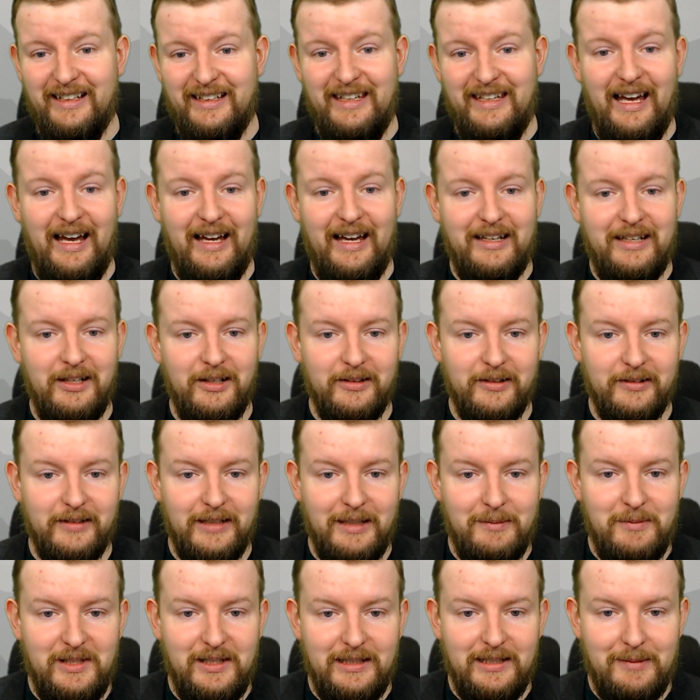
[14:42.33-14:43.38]
Yeah, here,
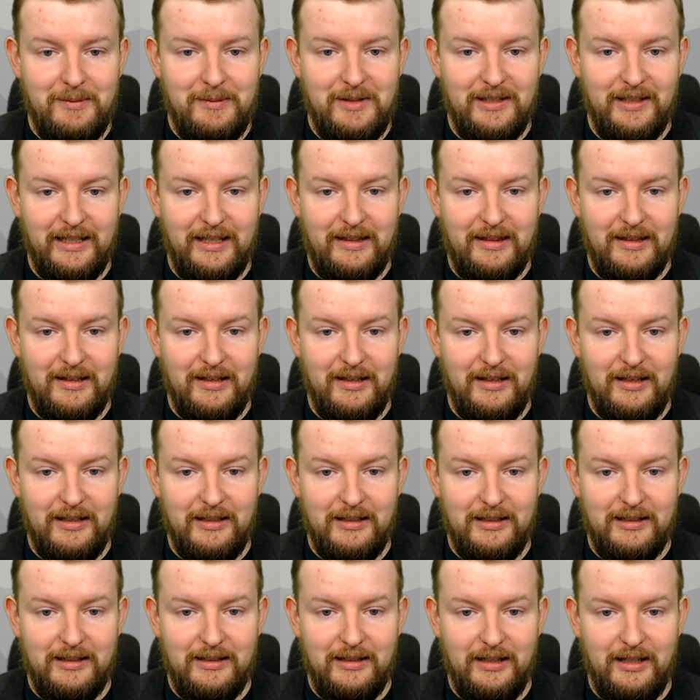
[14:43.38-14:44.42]
let me link
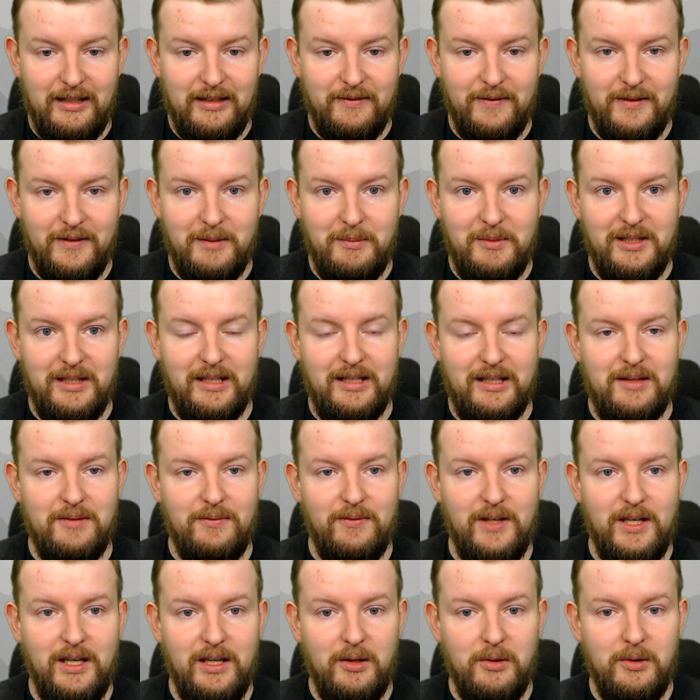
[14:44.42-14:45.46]
the
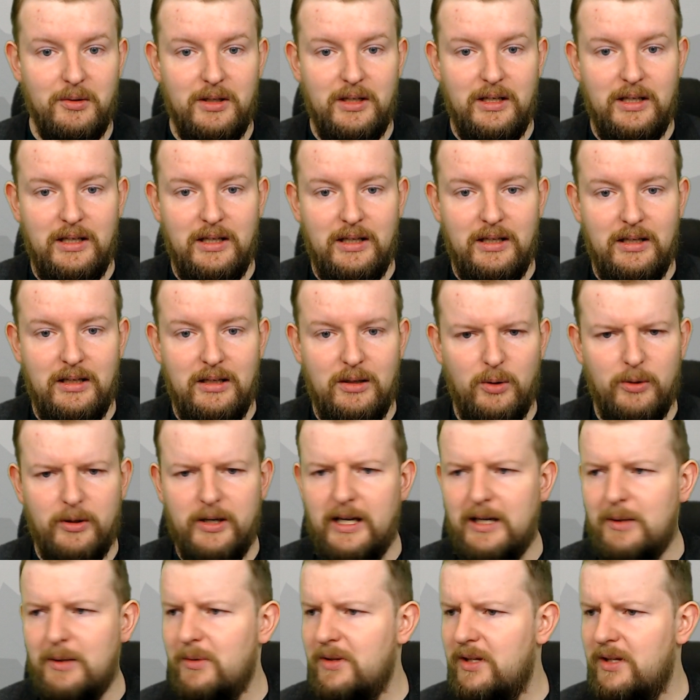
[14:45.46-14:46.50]
video, or
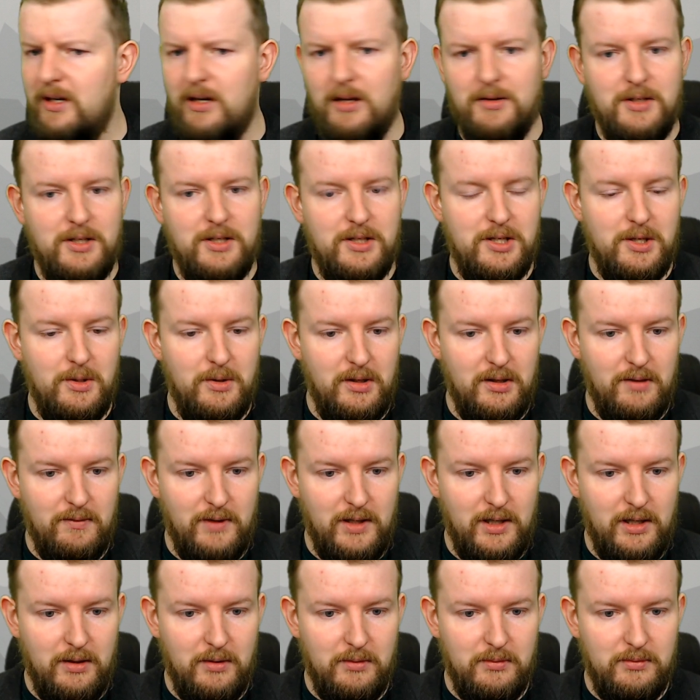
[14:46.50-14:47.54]
heck with it, I'll just show you the
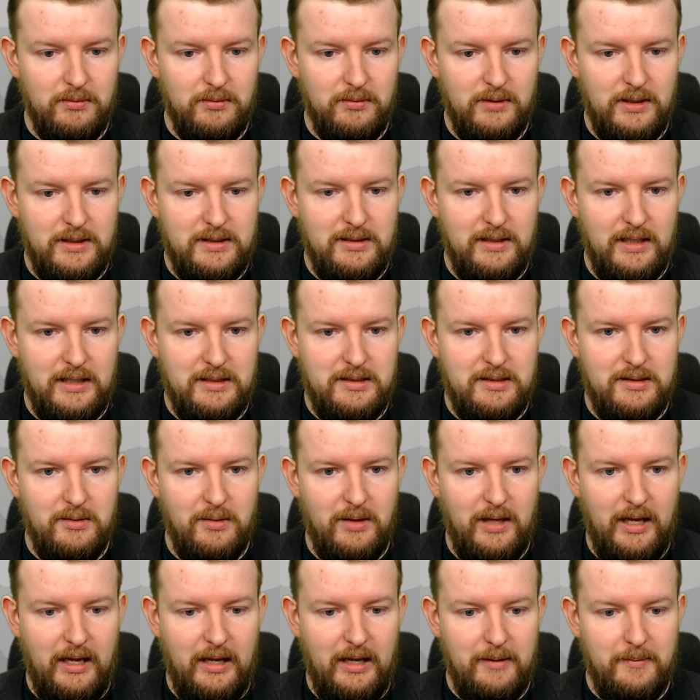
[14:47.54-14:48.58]
video. Let's do
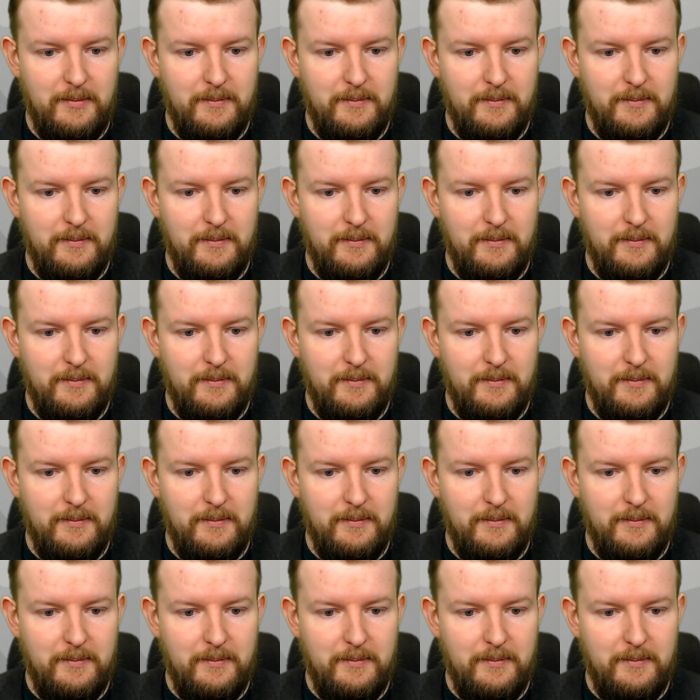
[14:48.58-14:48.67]
that.